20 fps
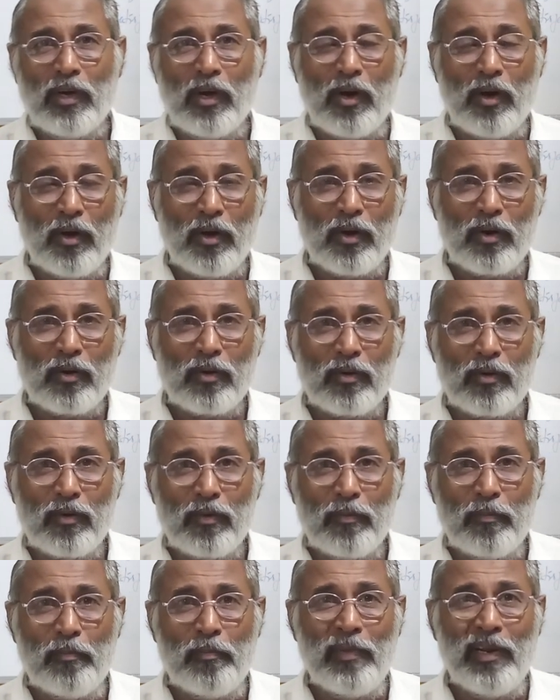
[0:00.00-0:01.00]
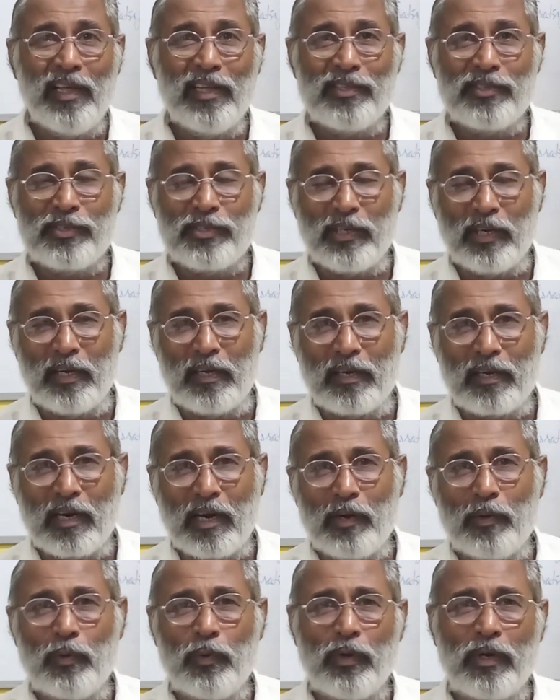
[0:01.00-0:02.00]
or Malechas.
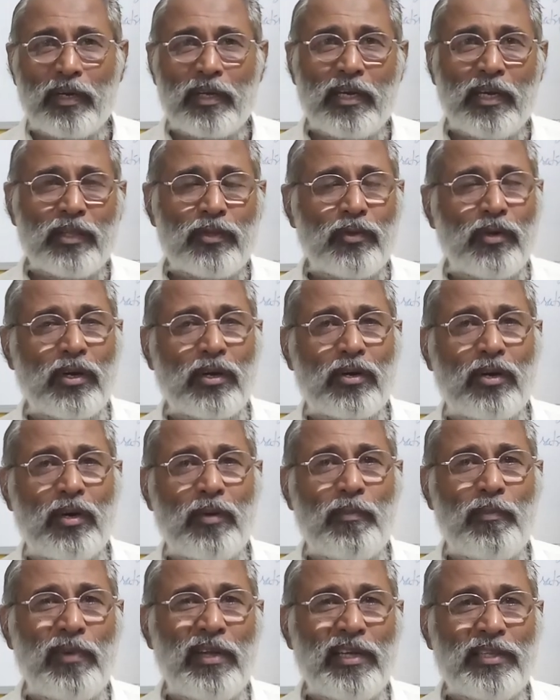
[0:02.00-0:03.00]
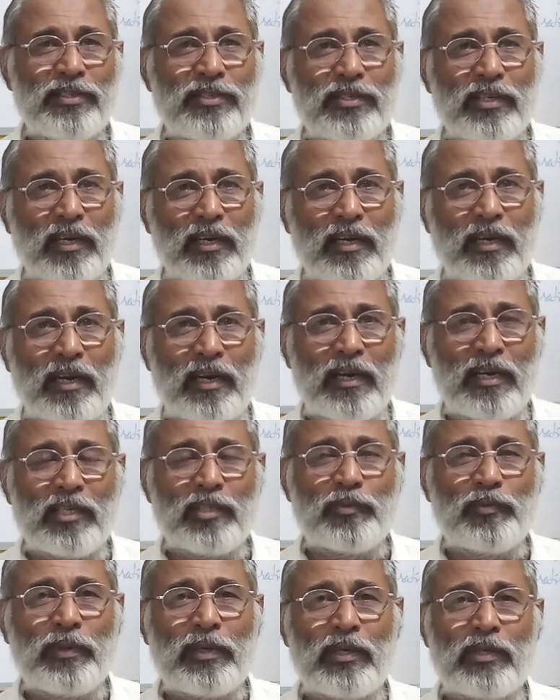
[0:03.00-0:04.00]
Rahu and Ketu are called Malechas
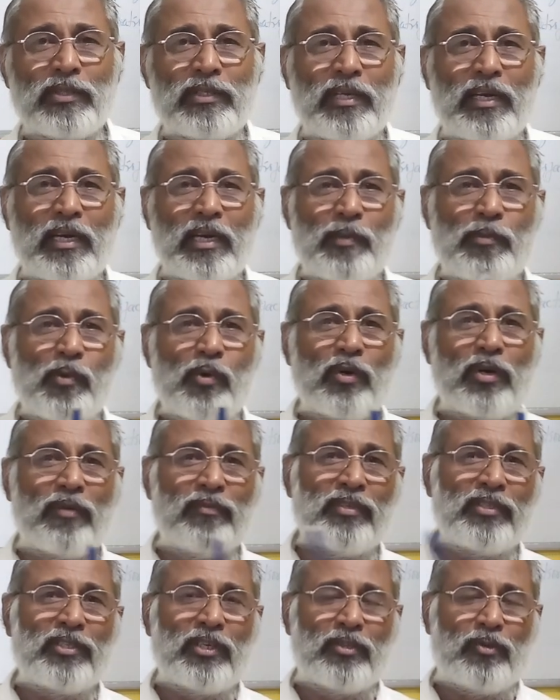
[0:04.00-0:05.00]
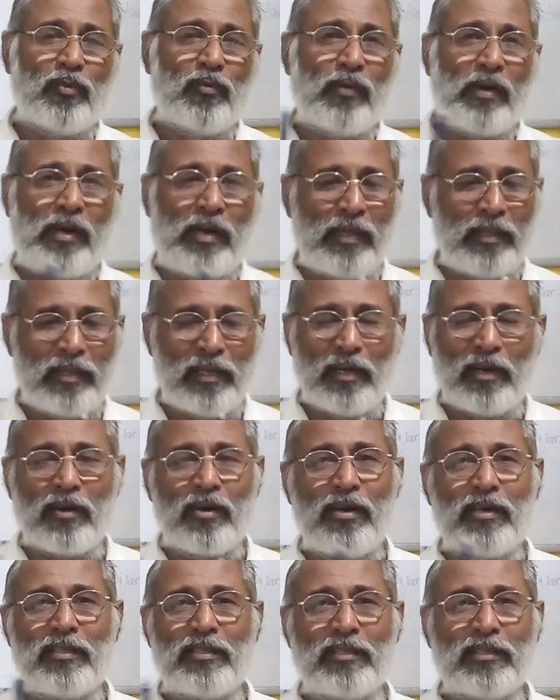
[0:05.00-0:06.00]
grahas because they come out of the Chaturvarna. They are
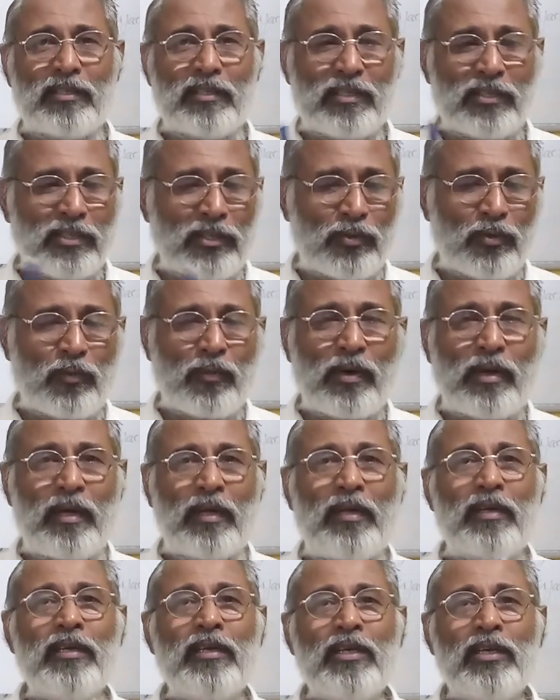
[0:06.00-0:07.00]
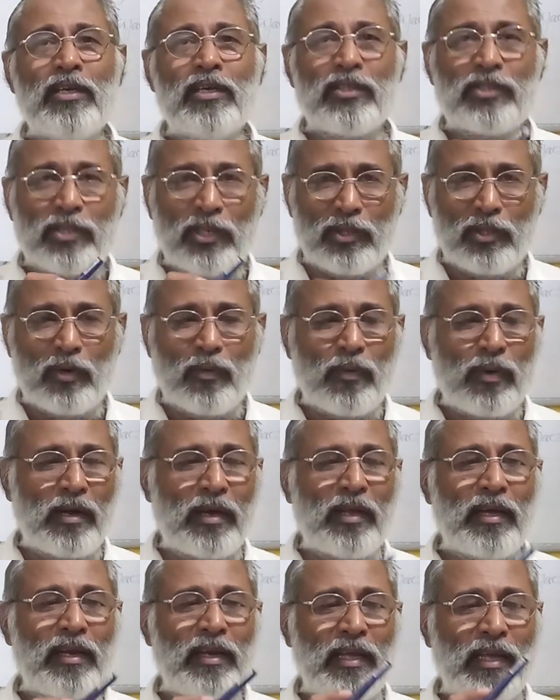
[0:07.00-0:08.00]
not inside the Chaturvarna.
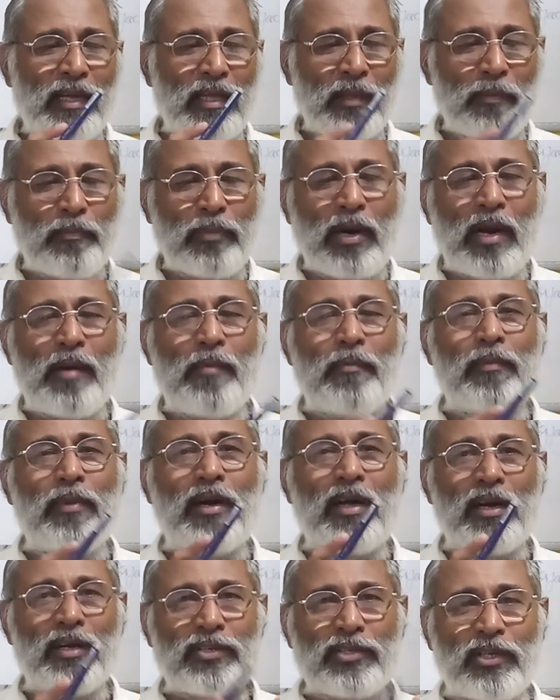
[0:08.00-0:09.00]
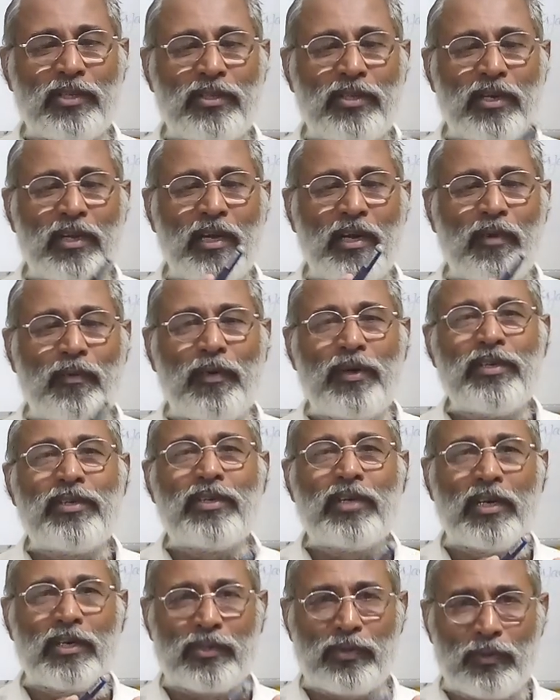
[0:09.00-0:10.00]
Chaturvarna, like Brahmana, Kshatriya,
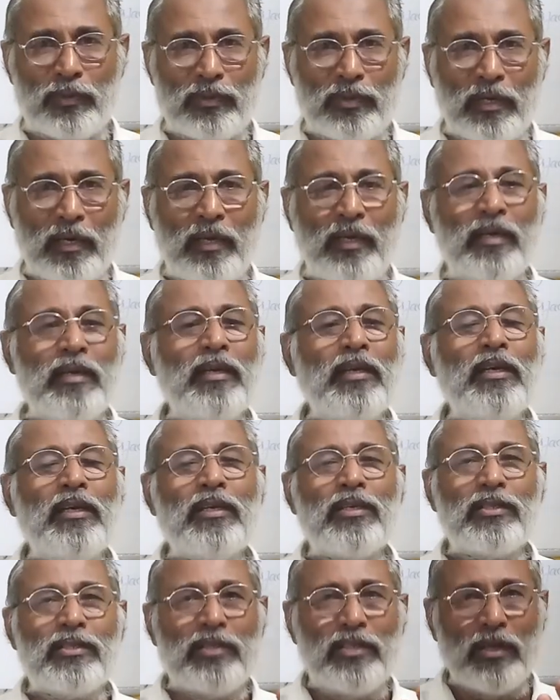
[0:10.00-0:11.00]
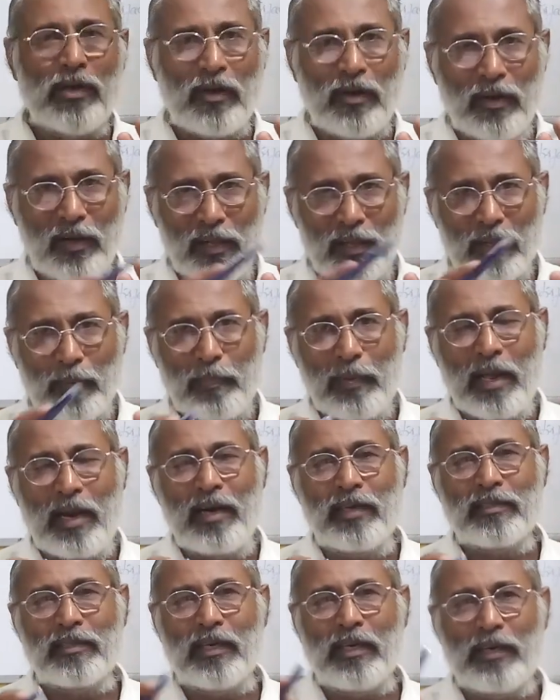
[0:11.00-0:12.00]
Vaishya, Shudra, all the
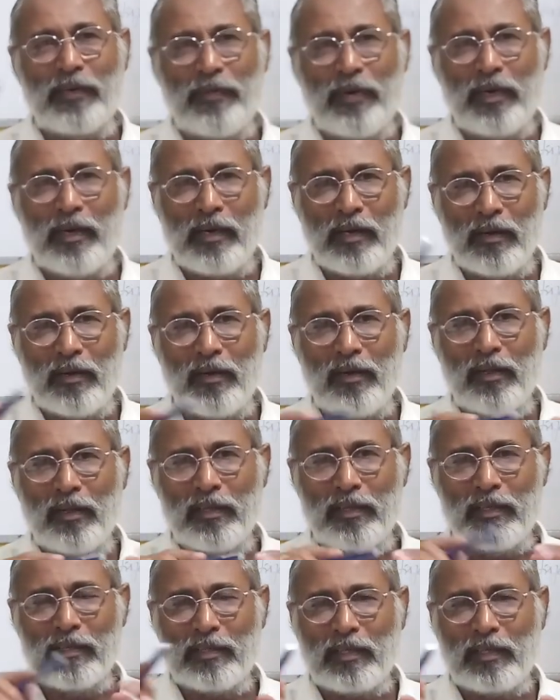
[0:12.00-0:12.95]
planets are divided. All the